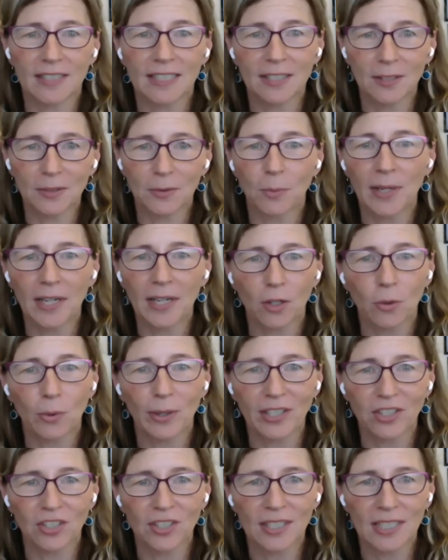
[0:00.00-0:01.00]
This is one of the
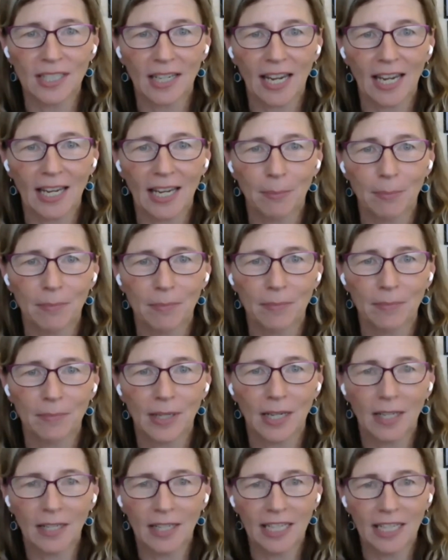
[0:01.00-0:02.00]
questions that came
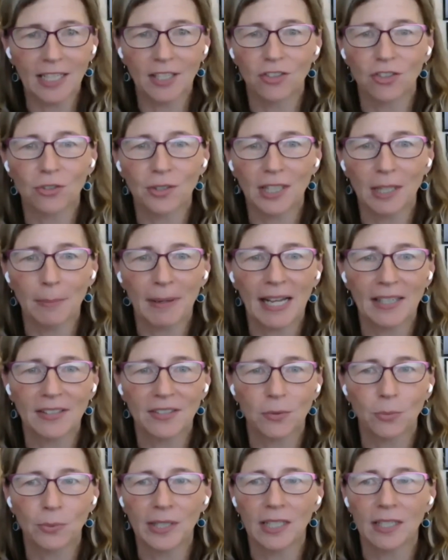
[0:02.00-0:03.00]
in during the
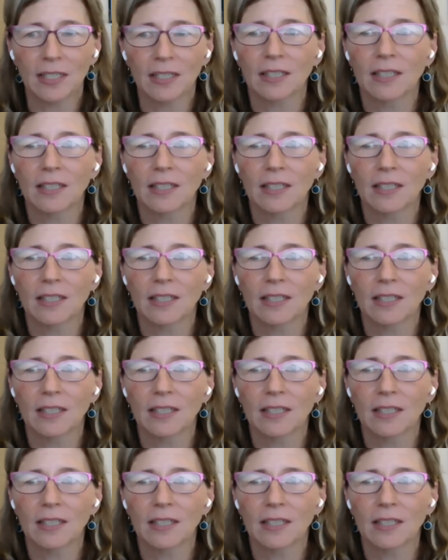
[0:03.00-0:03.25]
past week.